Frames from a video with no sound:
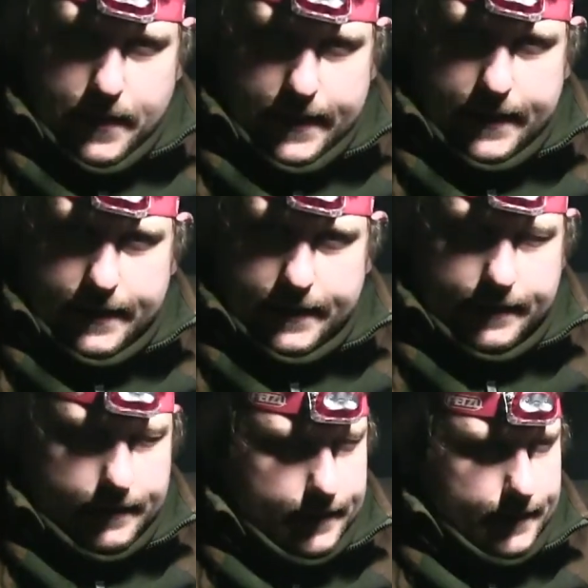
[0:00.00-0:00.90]
bag,
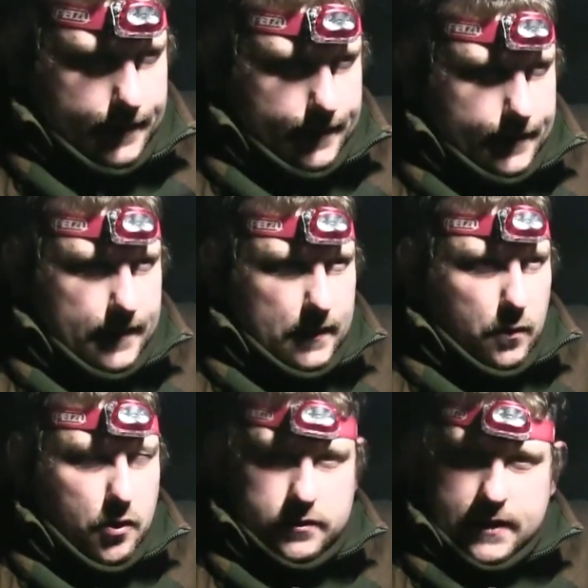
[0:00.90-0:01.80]

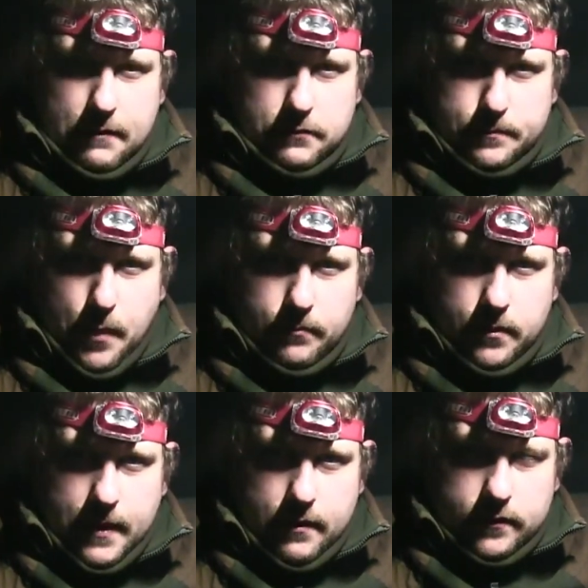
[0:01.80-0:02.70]
walked out and spawned
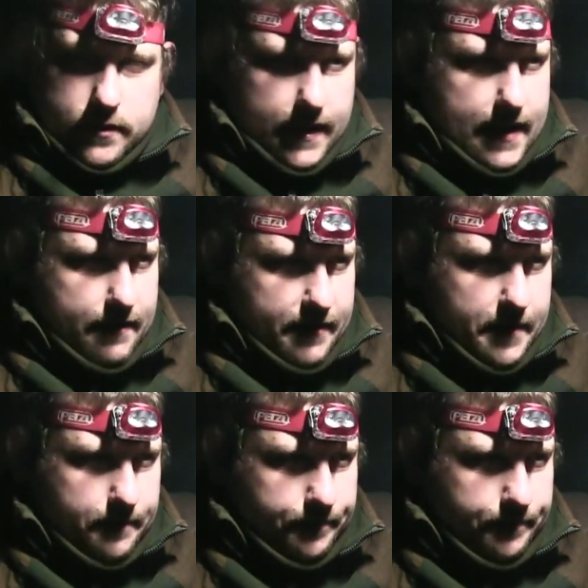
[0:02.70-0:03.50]
them out onto the area.